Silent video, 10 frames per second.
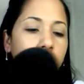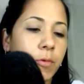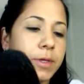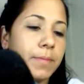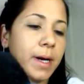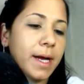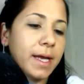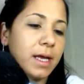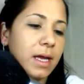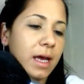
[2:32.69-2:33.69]
With
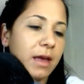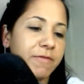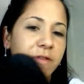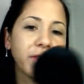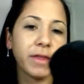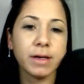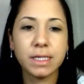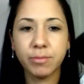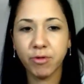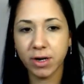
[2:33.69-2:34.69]
my
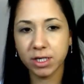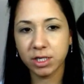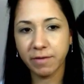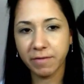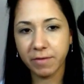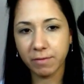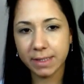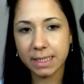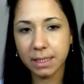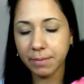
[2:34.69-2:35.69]
F30 brush from
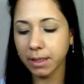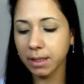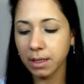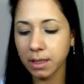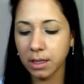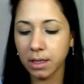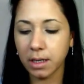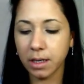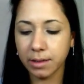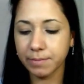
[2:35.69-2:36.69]
Sigma,
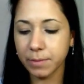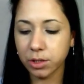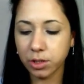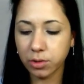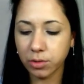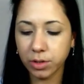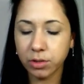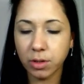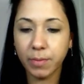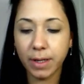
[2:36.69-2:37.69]
I'm just going
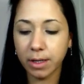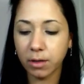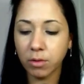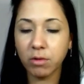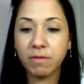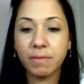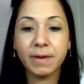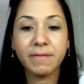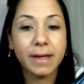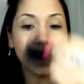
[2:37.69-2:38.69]
to apply all over
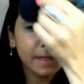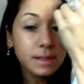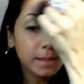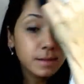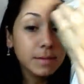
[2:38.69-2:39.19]
my face,